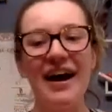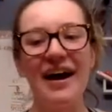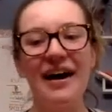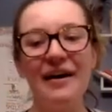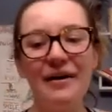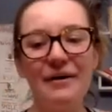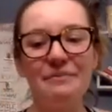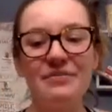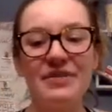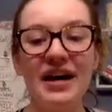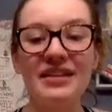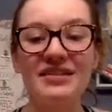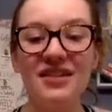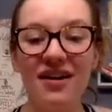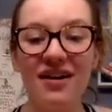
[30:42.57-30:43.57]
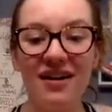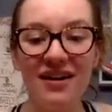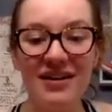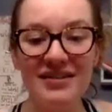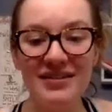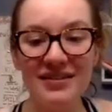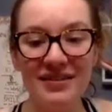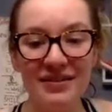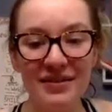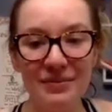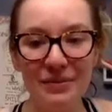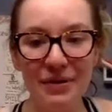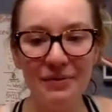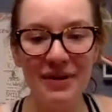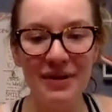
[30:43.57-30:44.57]
That's
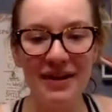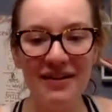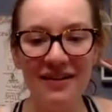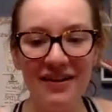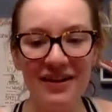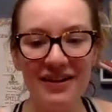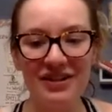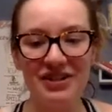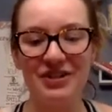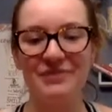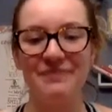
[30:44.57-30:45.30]
awesome. Oh my gosh.